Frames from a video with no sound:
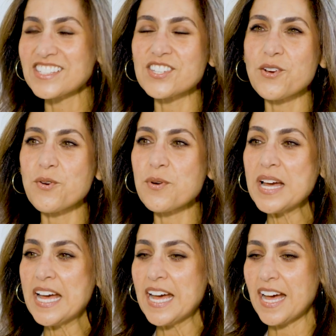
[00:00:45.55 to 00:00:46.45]
so
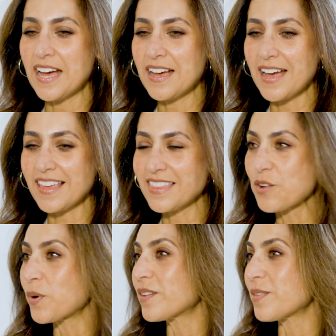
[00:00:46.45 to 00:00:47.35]
I
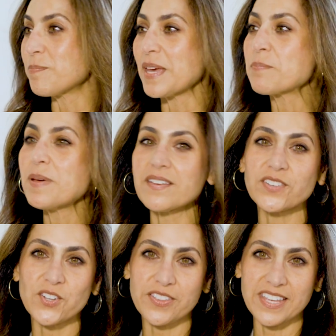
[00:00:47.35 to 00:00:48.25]
think one of the big
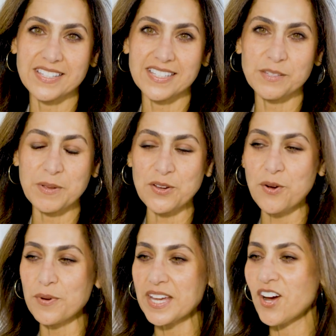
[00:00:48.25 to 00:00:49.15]
pivotal things that's been
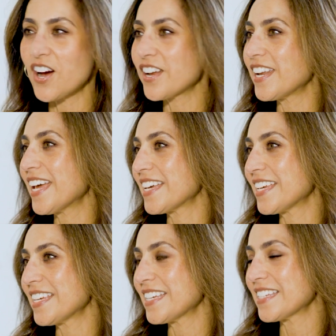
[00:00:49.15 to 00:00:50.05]
going on
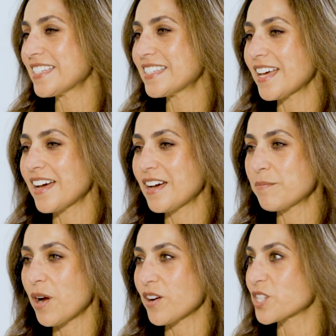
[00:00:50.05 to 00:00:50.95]
is
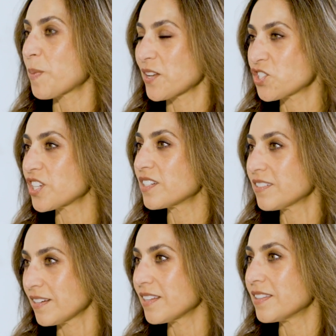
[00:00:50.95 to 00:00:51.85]
our
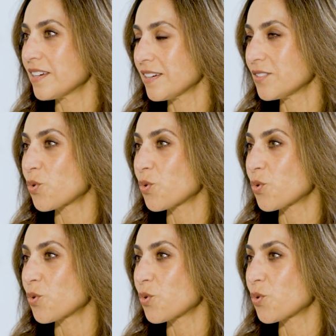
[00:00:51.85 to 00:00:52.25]
expansion in the